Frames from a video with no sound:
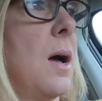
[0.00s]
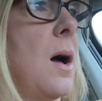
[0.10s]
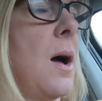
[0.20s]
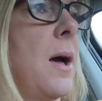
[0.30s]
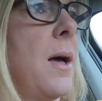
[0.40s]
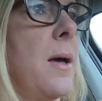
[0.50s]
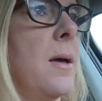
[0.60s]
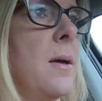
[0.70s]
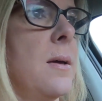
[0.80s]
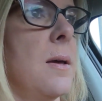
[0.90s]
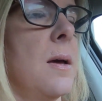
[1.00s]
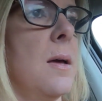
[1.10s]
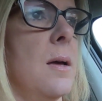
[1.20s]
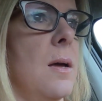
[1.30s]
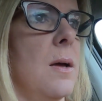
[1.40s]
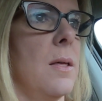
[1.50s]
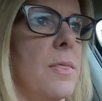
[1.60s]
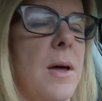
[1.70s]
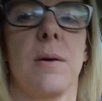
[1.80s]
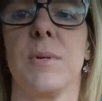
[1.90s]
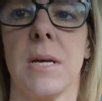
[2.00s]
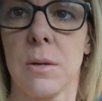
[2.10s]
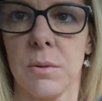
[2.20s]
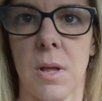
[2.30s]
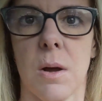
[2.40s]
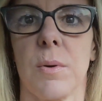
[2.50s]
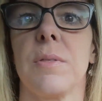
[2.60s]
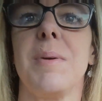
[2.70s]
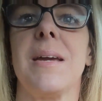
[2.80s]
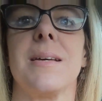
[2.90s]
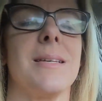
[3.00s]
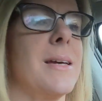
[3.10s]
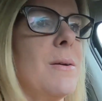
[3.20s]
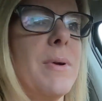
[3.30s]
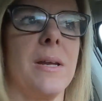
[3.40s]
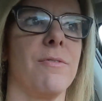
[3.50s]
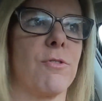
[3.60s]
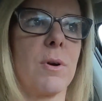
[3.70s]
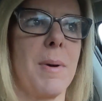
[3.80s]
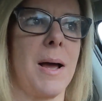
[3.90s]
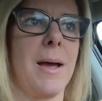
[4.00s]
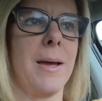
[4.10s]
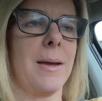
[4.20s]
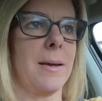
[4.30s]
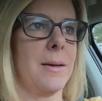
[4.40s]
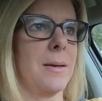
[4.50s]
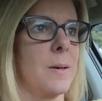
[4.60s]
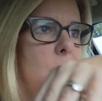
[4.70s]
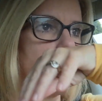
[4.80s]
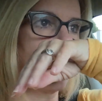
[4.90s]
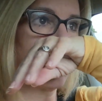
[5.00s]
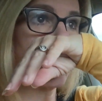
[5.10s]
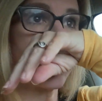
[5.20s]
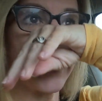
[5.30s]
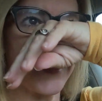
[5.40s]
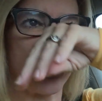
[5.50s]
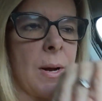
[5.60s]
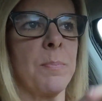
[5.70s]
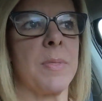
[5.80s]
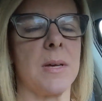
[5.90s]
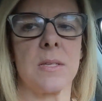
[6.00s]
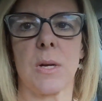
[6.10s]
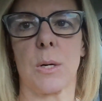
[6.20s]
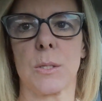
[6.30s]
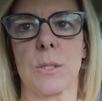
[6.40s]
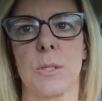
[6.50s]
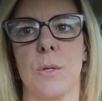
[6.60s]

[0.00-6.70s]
I thought I would take you along with me as I get ready for my 3-day trip that starts